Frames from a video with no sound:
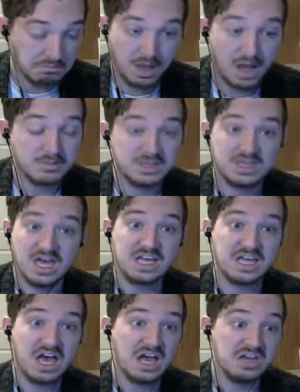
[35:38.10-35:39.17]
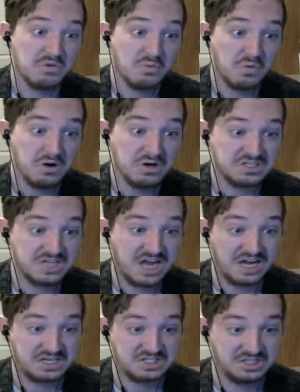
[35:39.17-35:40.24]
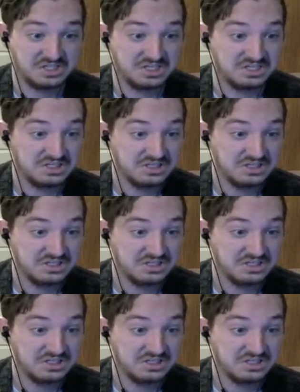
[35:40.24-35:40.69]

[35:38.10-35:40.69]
I mean, that kind of worked, actually.